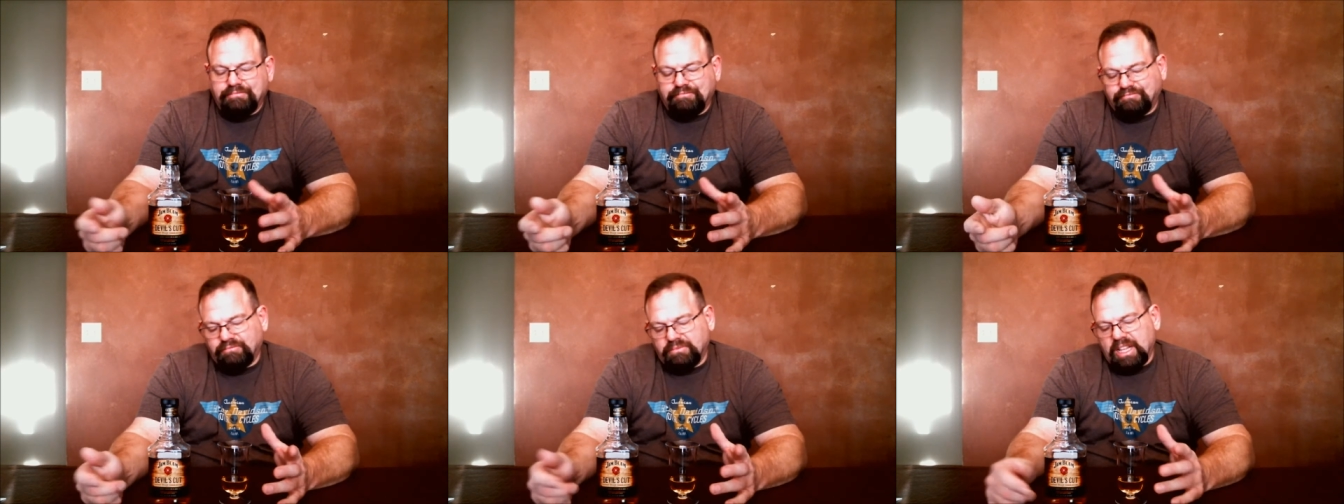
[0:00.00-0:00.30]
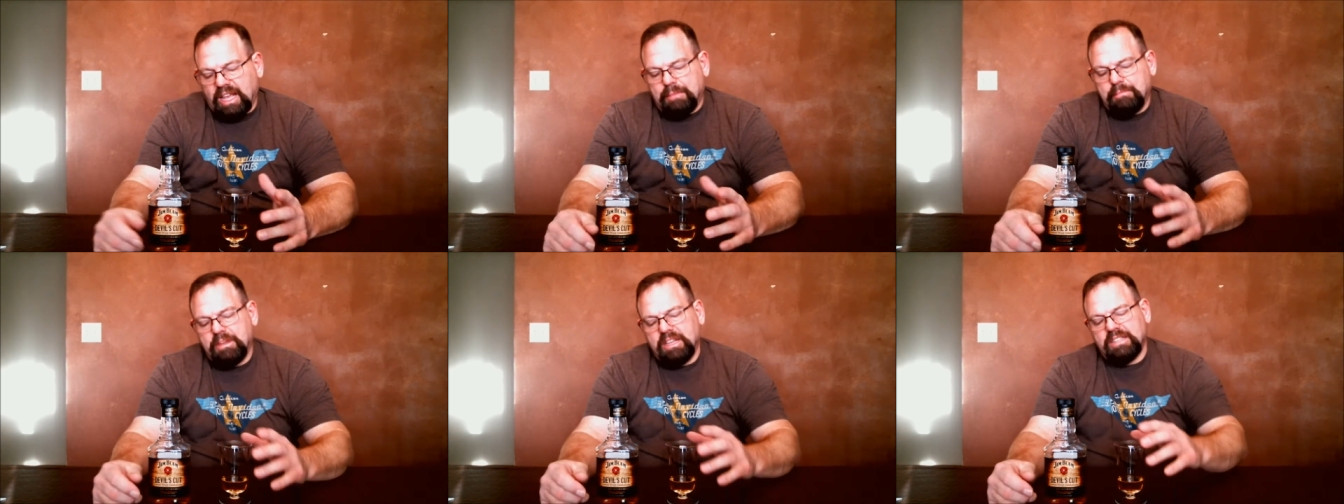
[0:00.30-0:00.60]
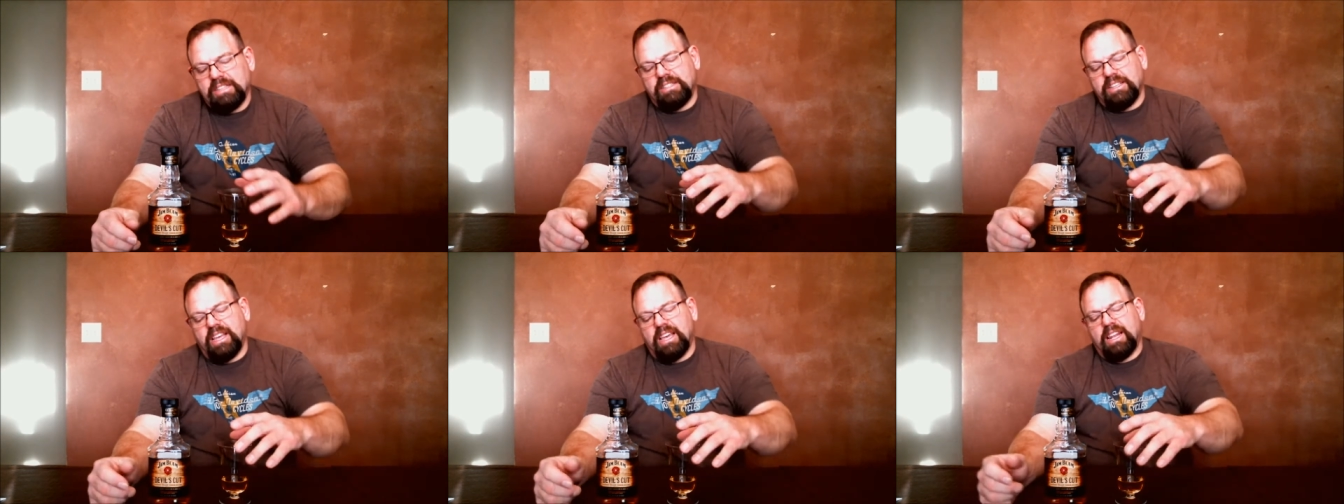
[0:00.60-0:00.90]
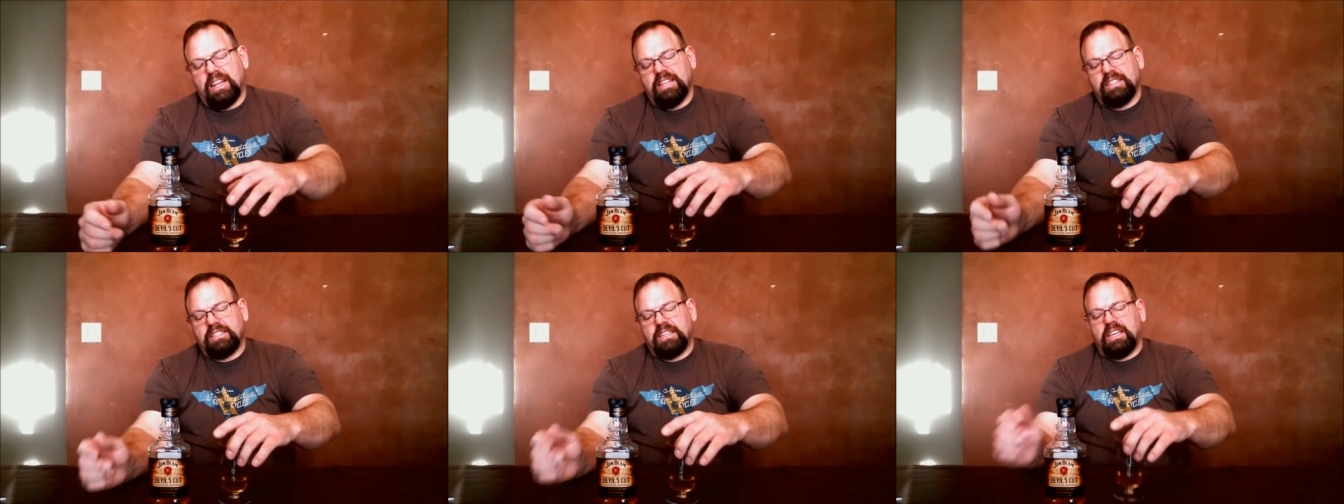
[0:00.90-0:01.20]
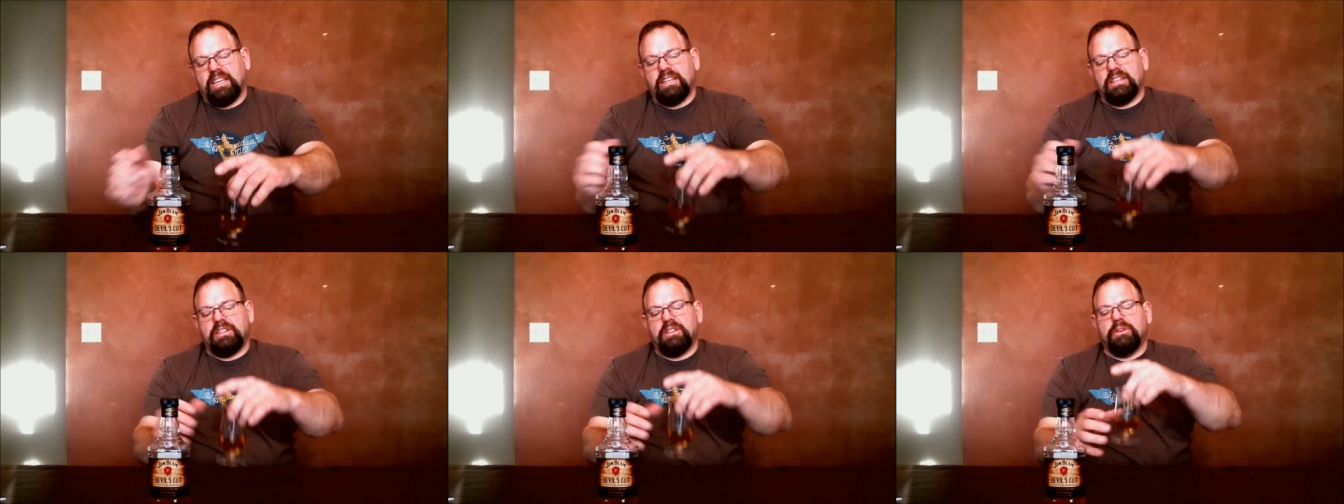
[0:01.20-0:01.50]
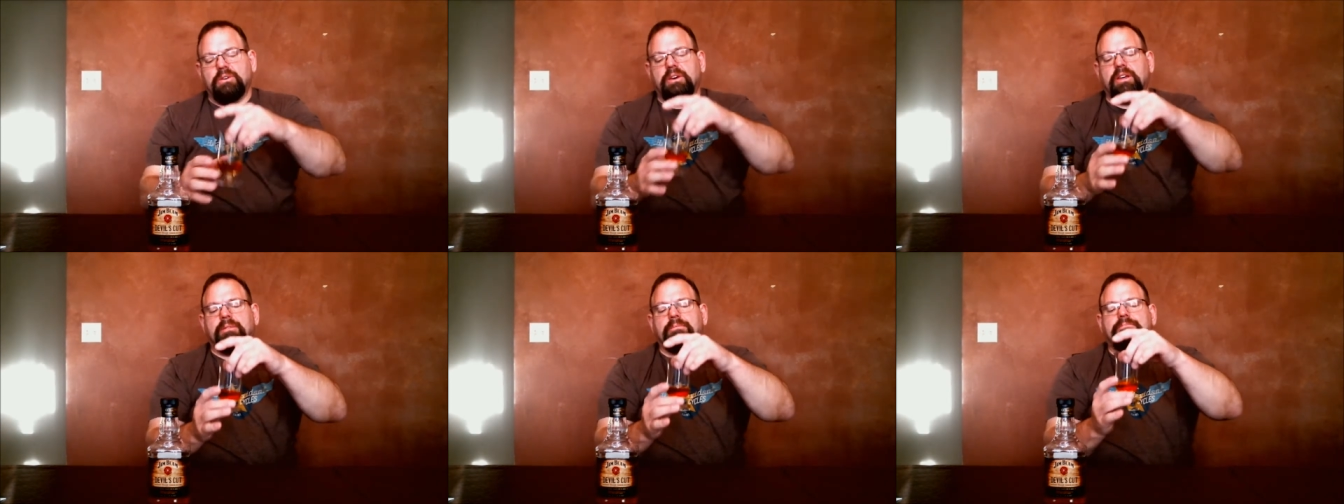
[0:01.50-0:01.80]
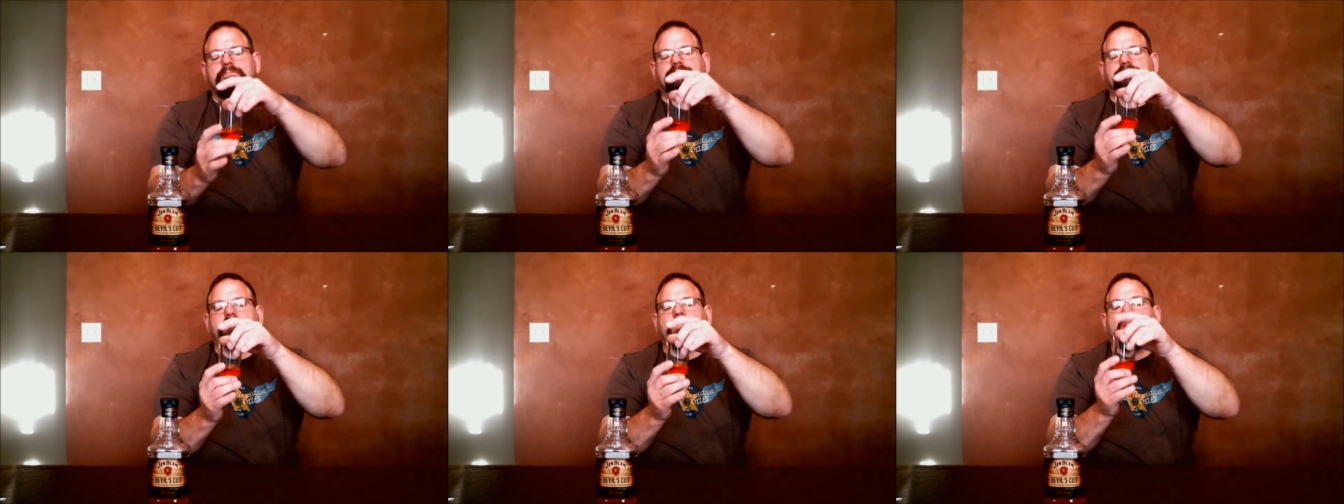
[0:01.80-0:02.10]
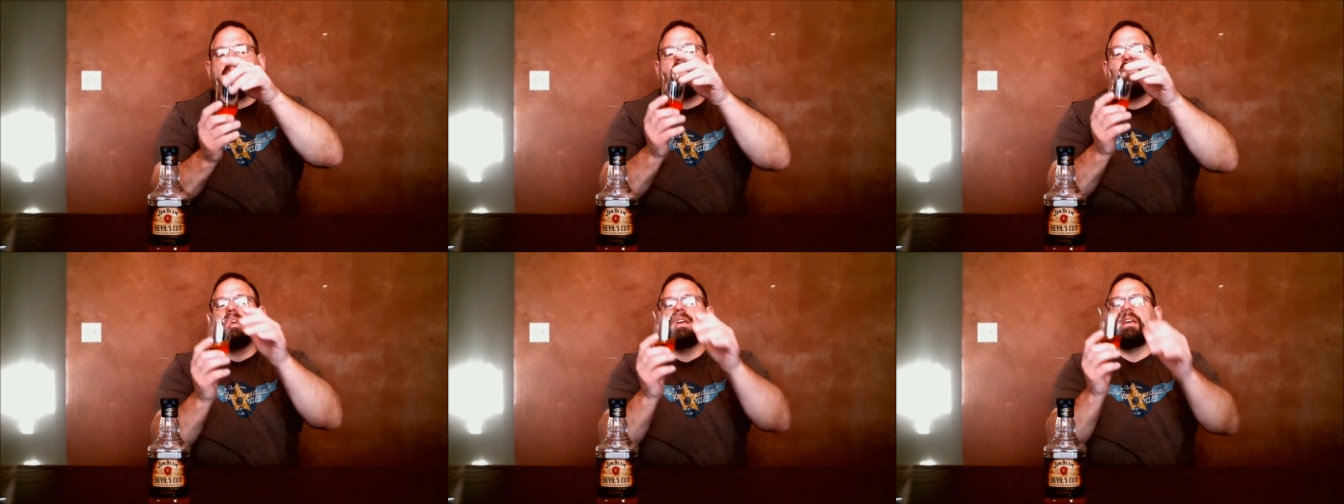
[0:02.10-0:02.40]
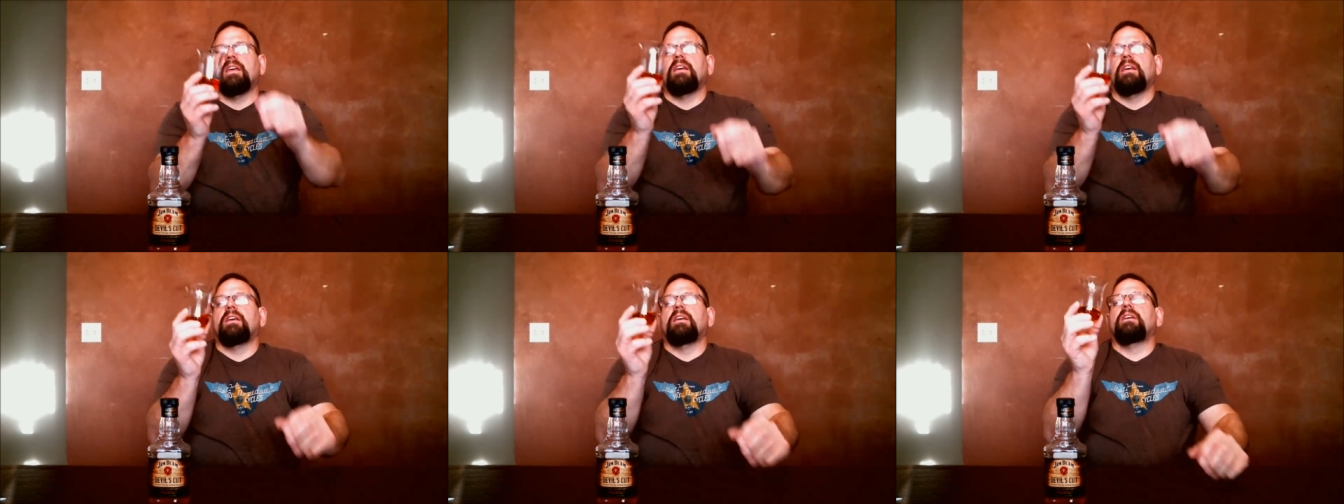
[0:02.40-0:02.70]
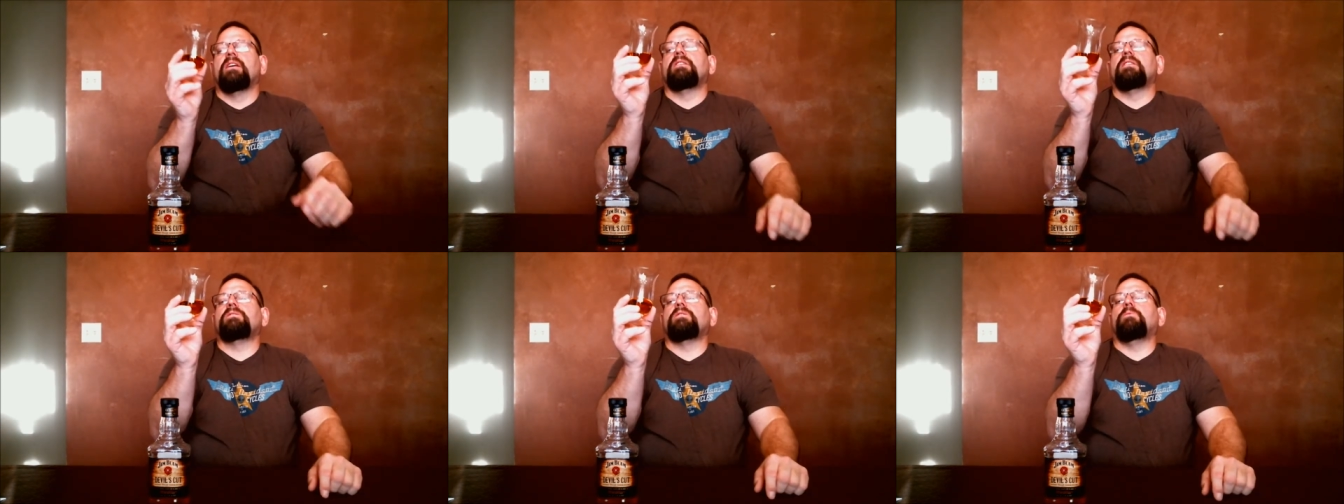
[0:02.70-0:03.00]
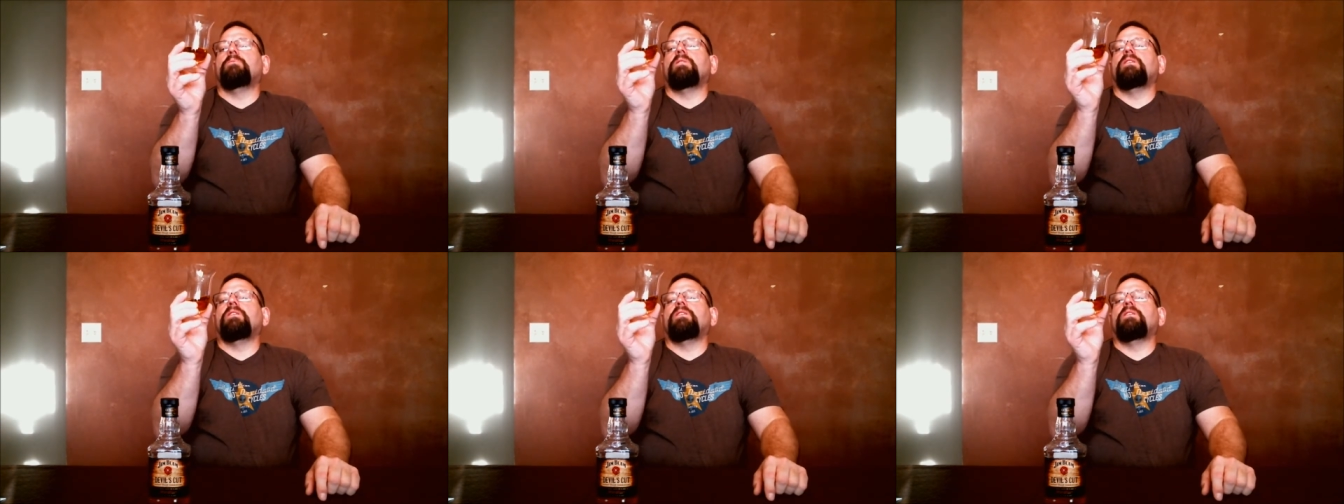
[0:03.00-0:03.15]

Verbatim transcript: That being said, let's get to it. So we